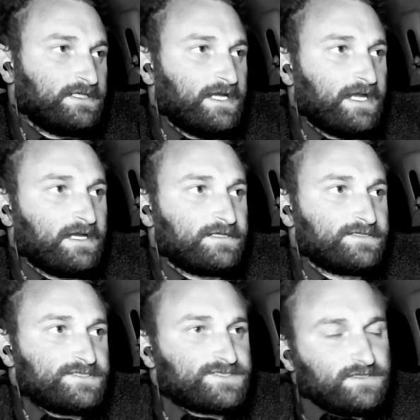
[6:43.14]

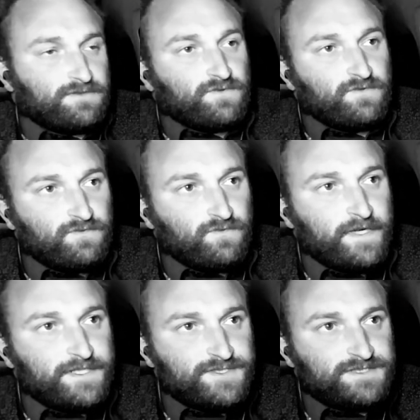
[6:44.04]
And so
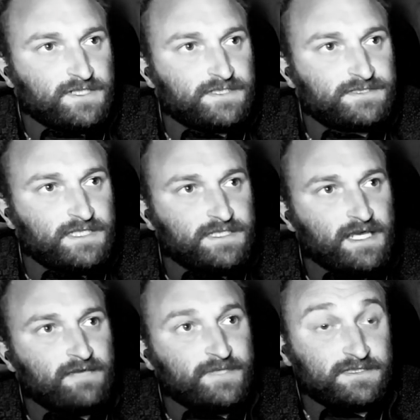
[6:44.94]
when you start the
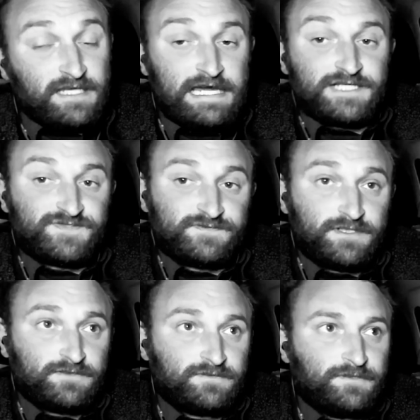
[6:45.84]
game in
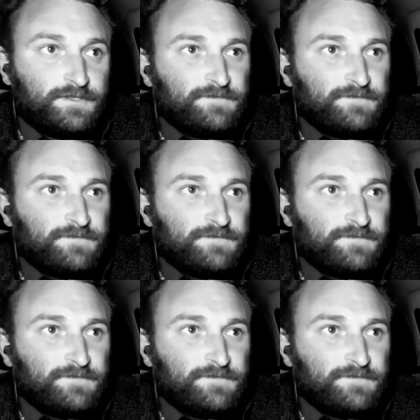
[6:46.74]
Cashflow,